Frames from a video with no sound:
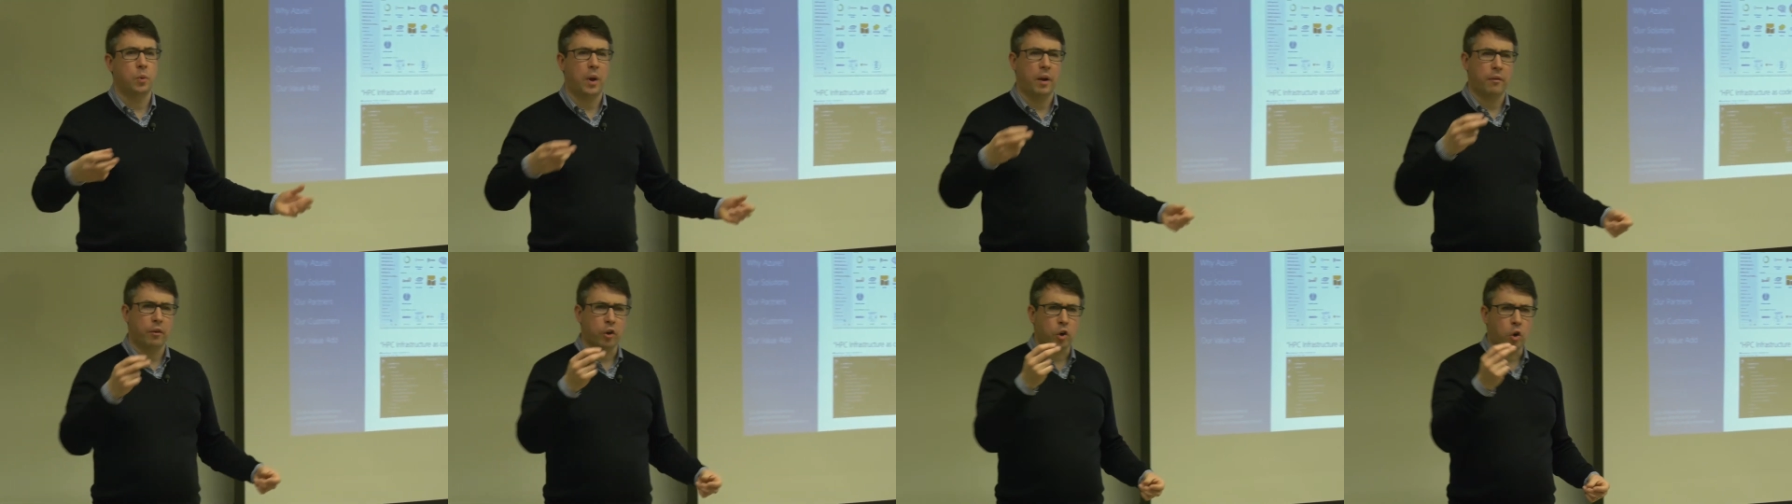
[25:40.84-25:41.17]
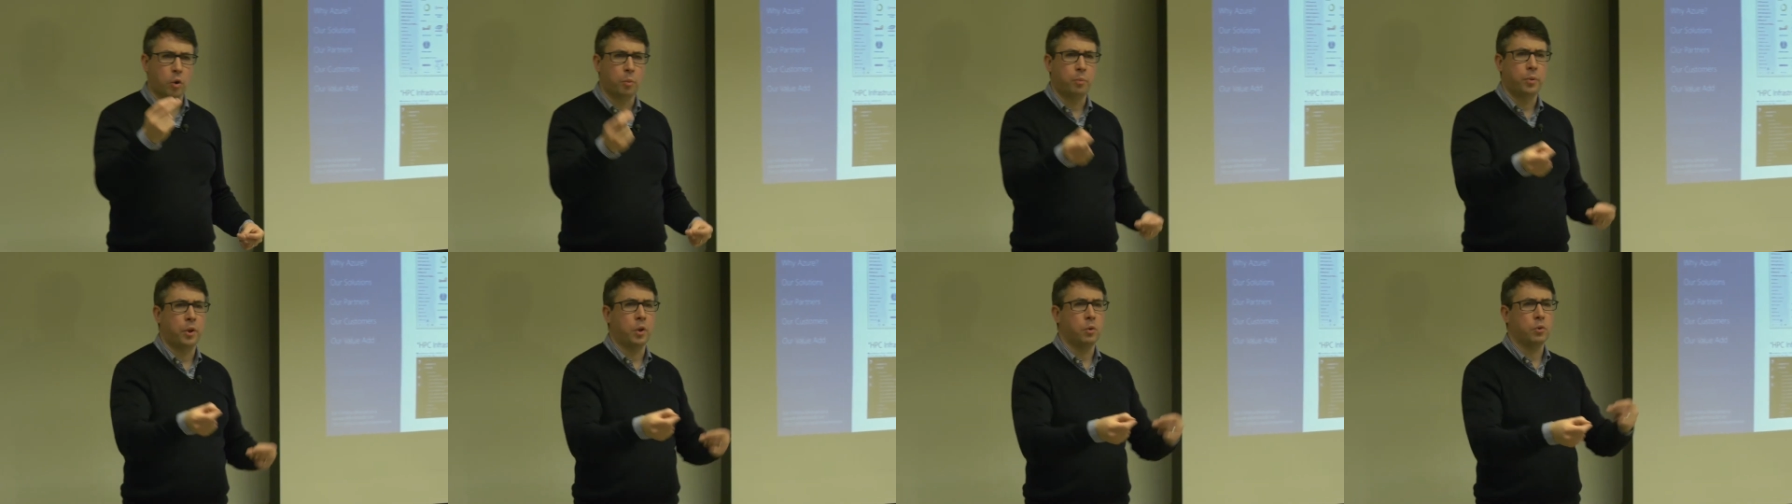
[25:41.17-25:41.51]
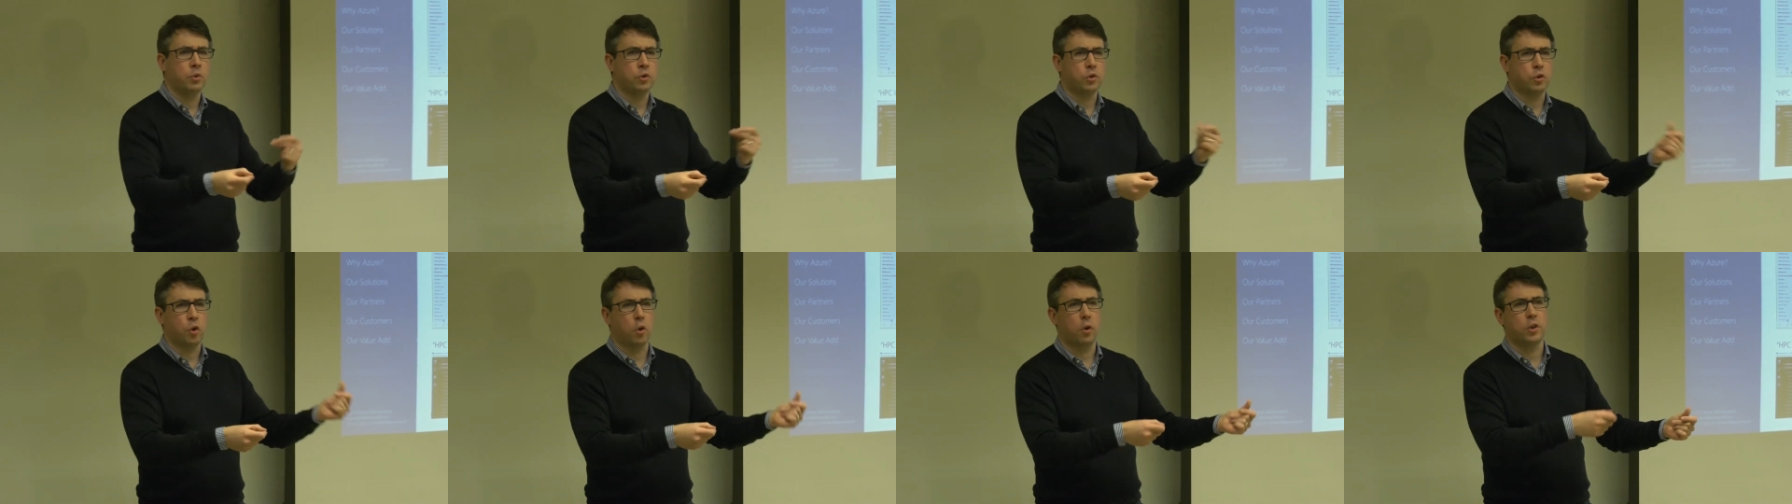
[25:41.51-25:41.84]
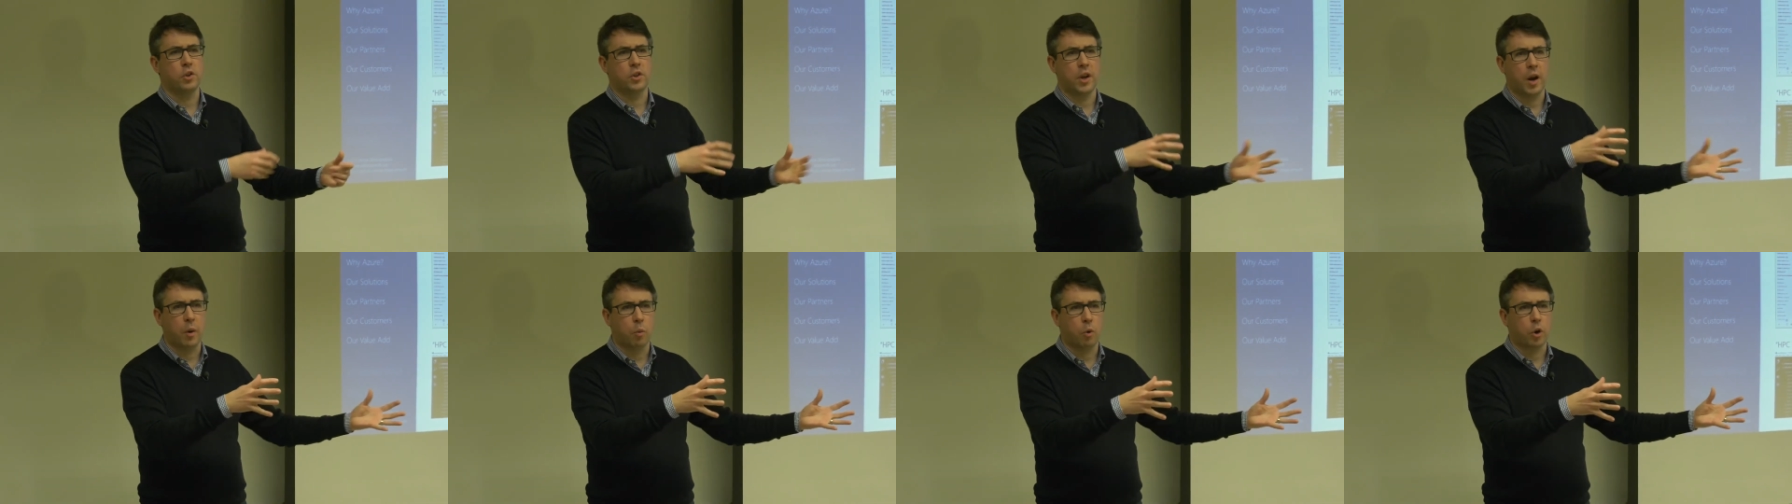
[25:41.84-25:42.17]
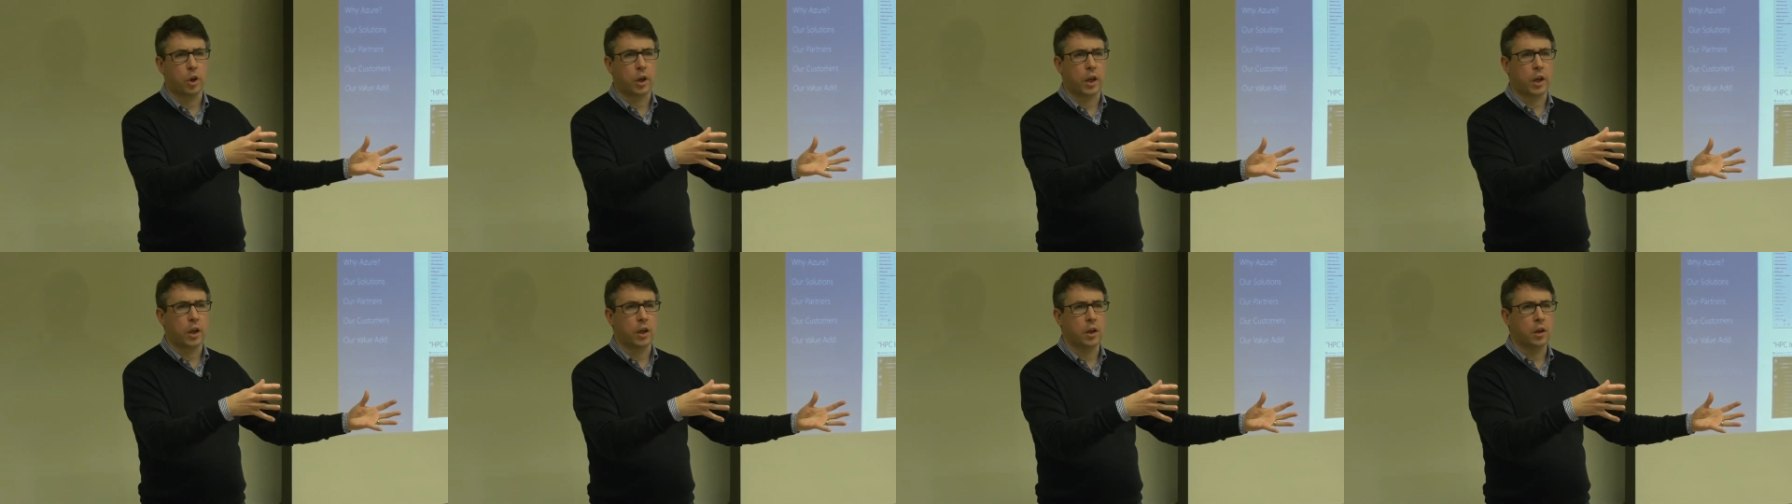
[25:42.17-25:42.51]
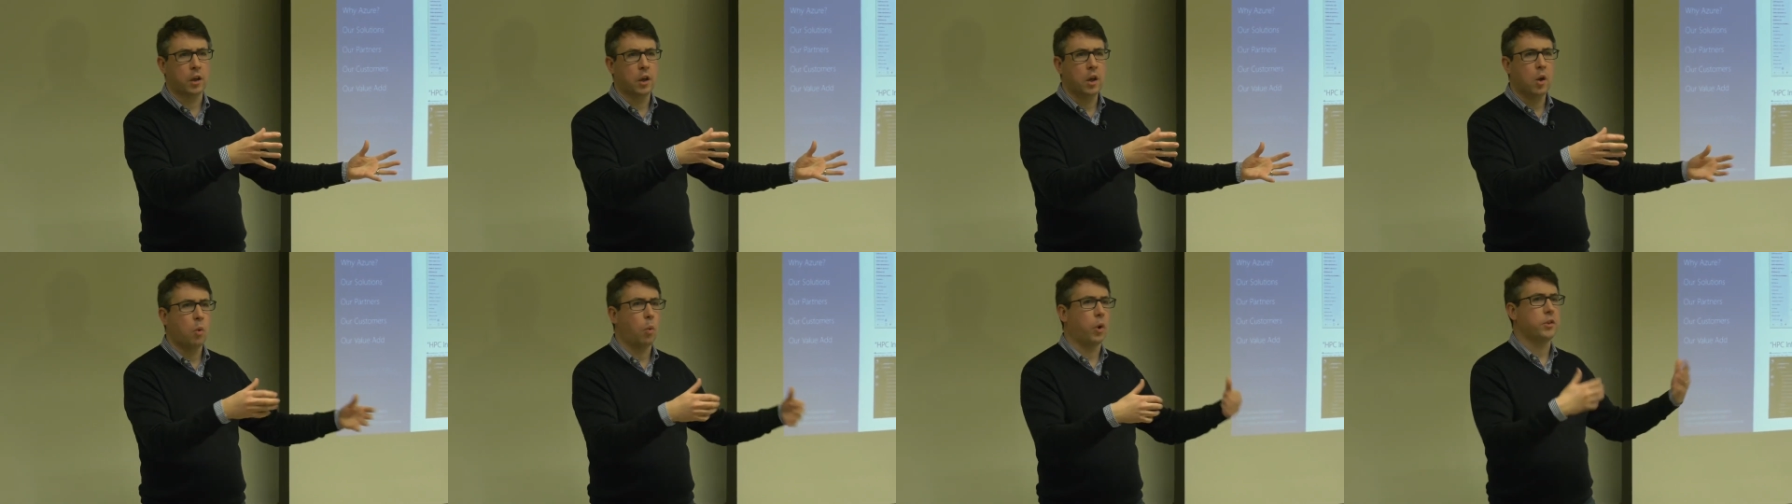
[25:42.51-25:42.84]
we have our compute, storage, networking.
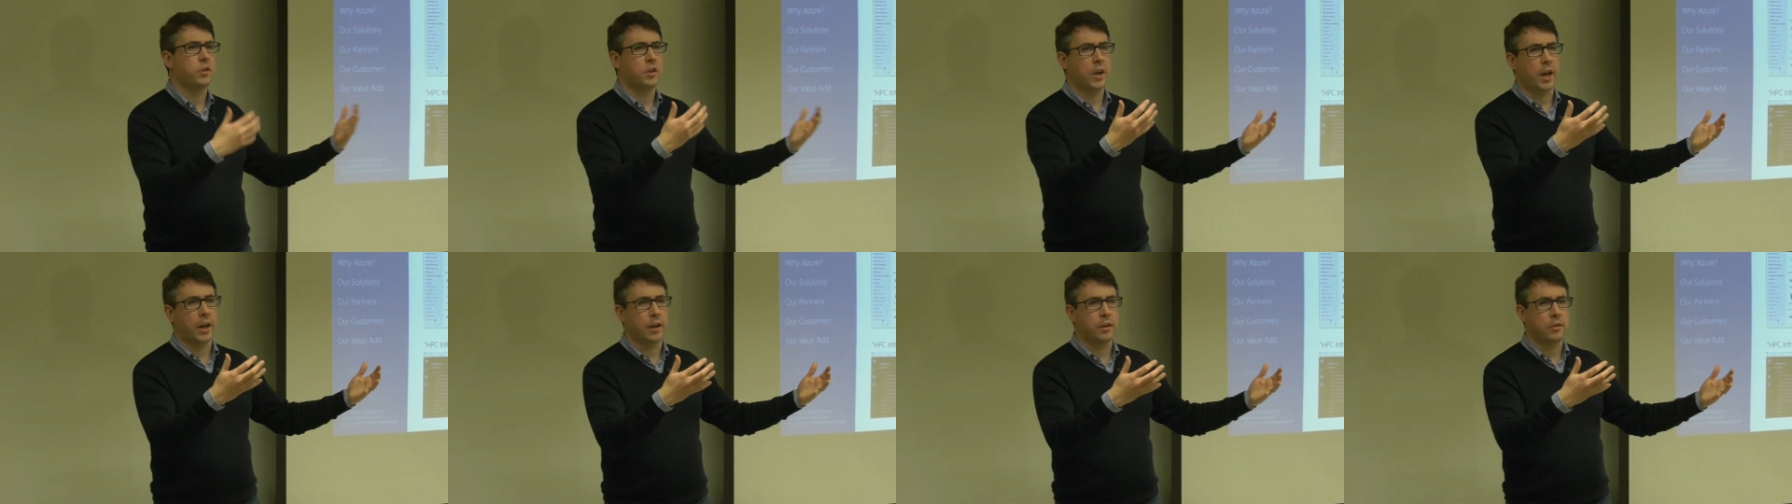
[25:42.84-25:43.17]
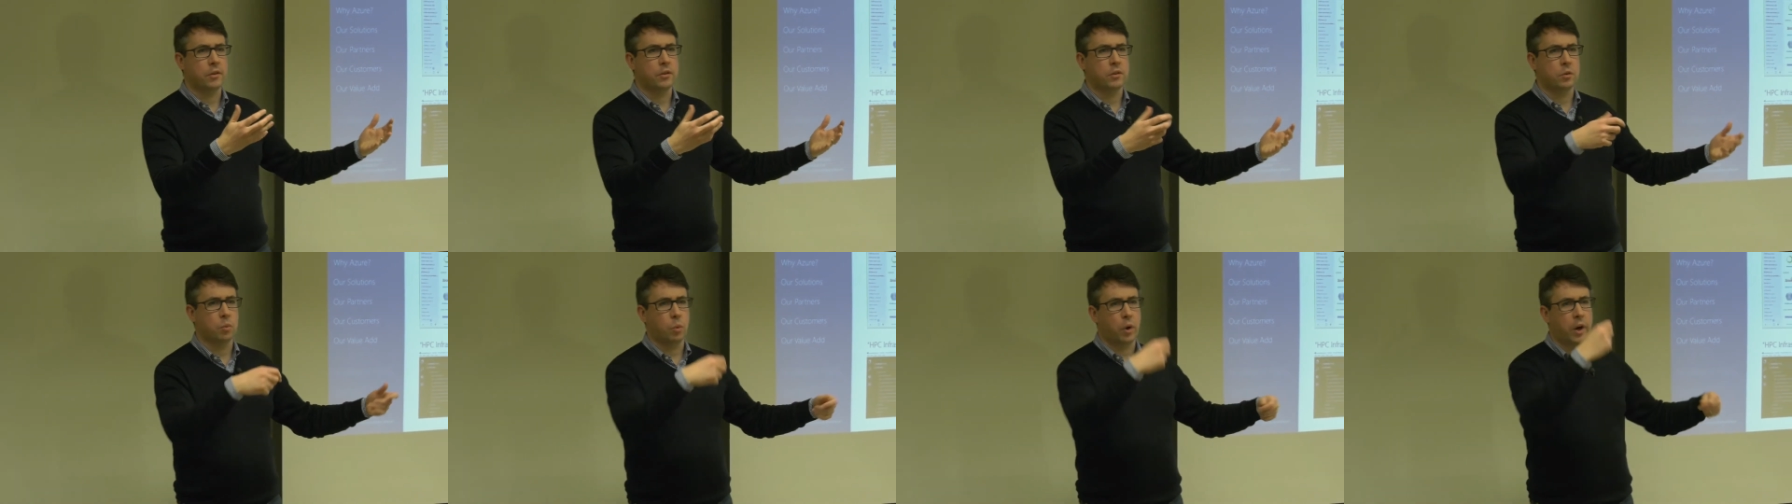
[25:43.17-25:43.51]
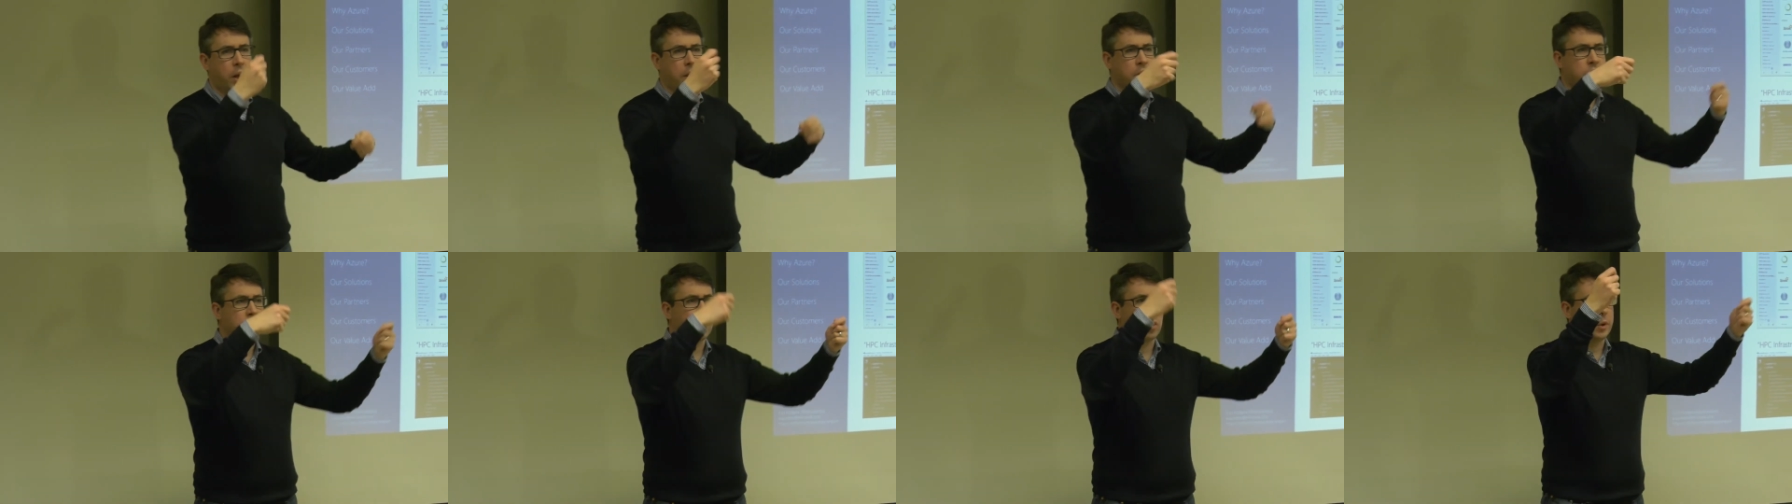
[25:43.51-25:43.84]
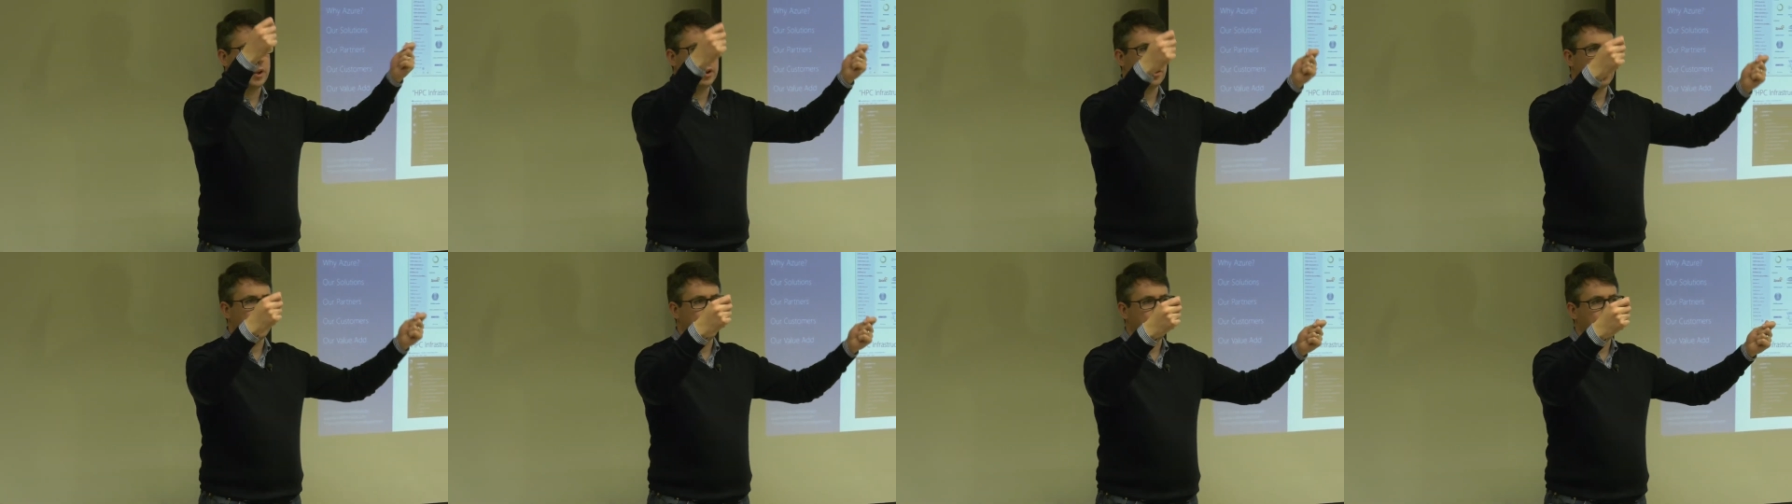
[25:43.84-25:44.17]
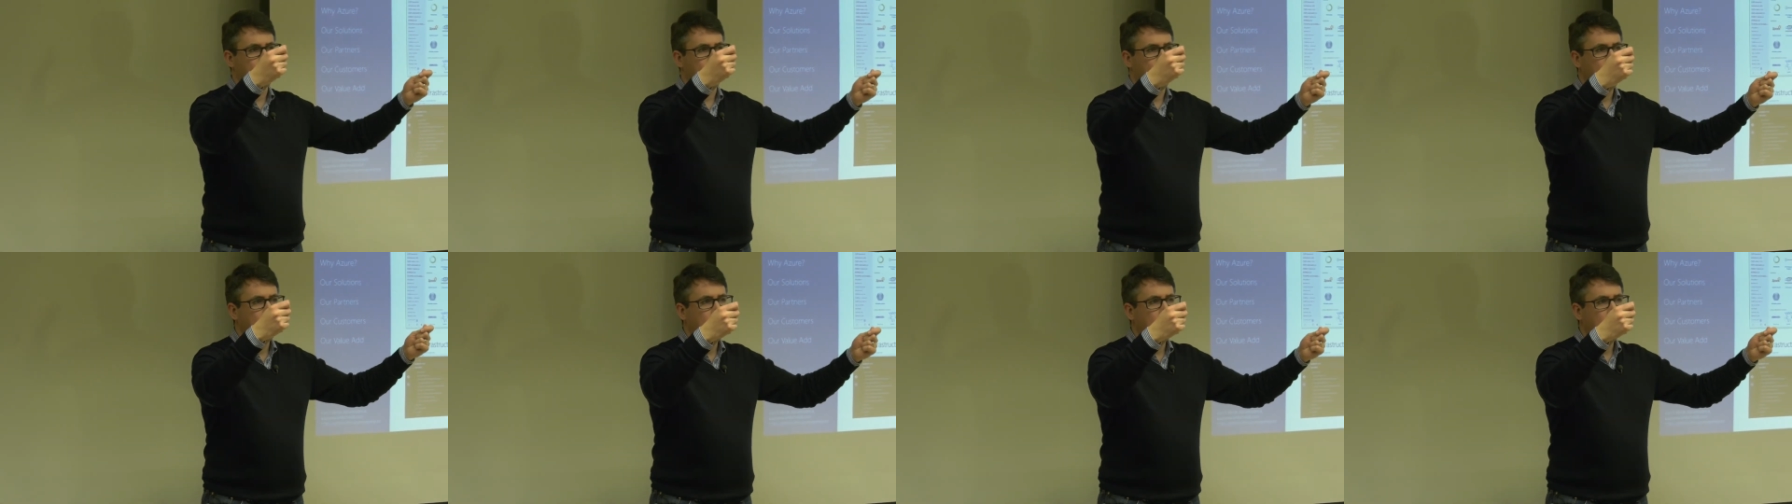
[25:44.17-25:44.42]
What's next? What else can we do?